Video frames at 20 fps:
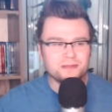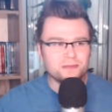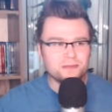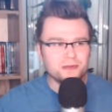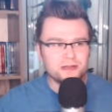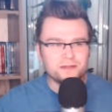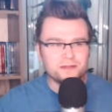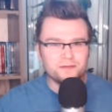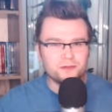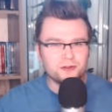I'm
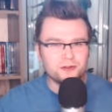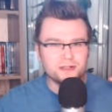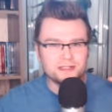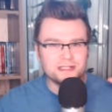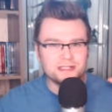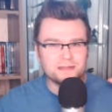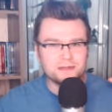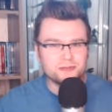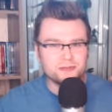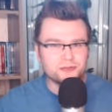looking forward to
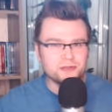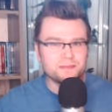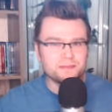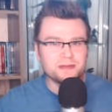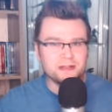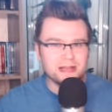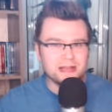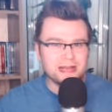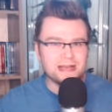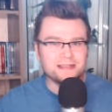seeing what Jordan
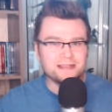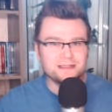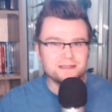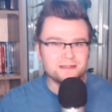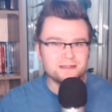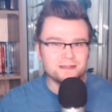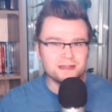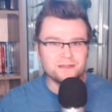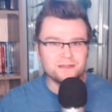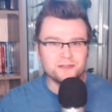Peele has to
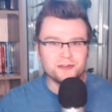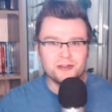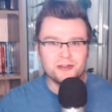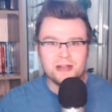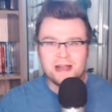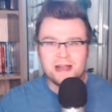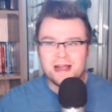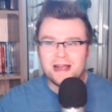deliver.